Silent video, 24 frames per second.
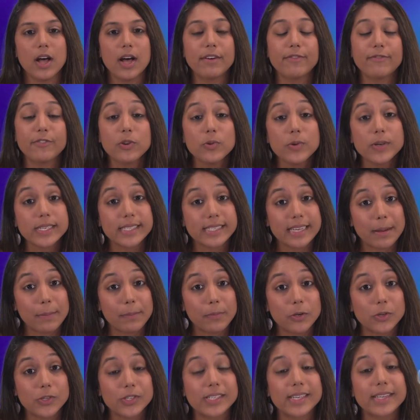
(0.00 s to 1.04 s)
A few
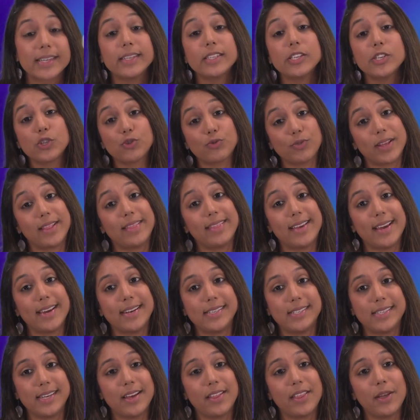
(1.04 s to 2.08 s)
examples to illustrate the
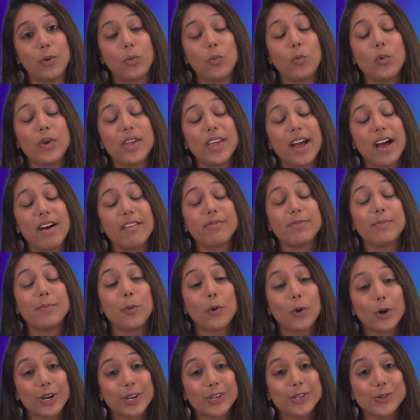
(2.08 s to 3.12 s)
idea that we have
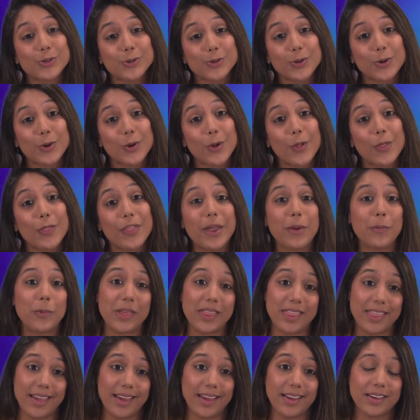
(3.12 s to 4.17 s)
more control than we
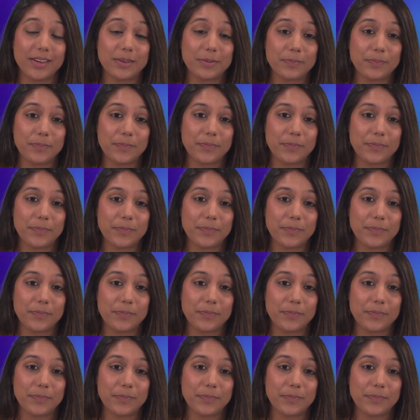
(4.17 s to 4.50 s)
think.